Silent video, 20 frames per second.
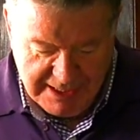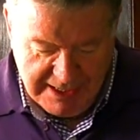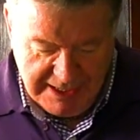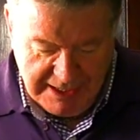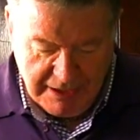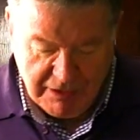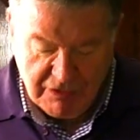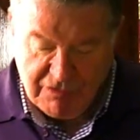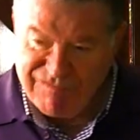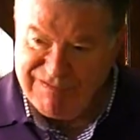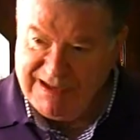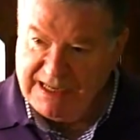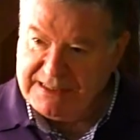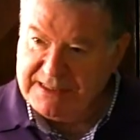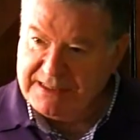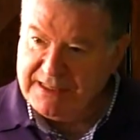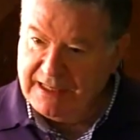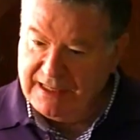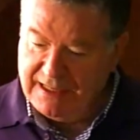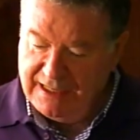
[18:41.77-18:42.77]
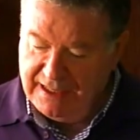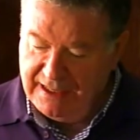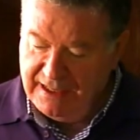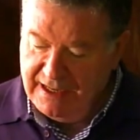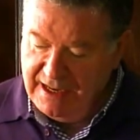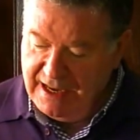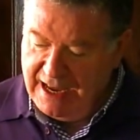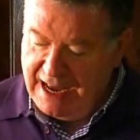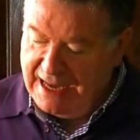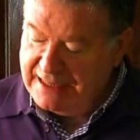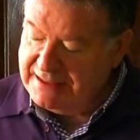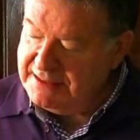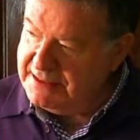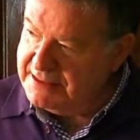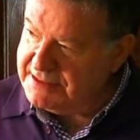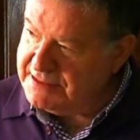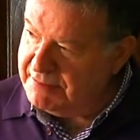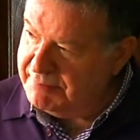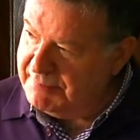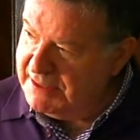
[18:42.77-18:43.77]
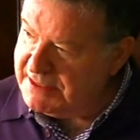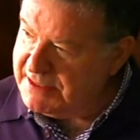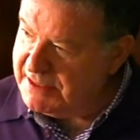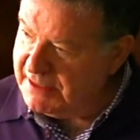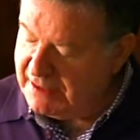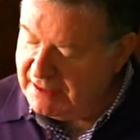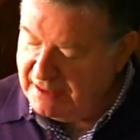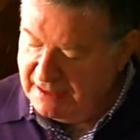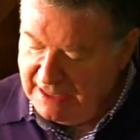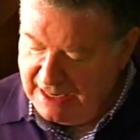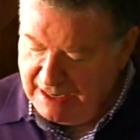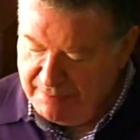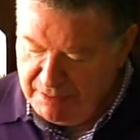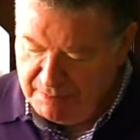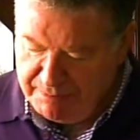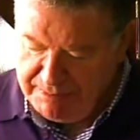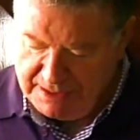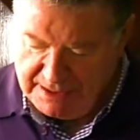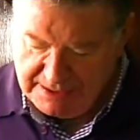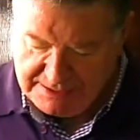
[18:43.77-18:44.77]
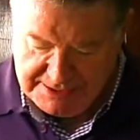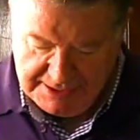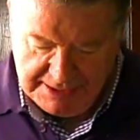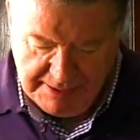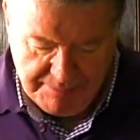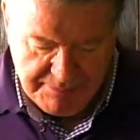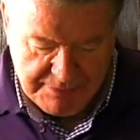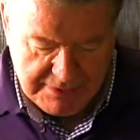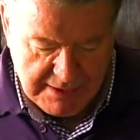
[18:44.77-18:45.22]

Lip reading: increasingly anti-Semitic Labour Party,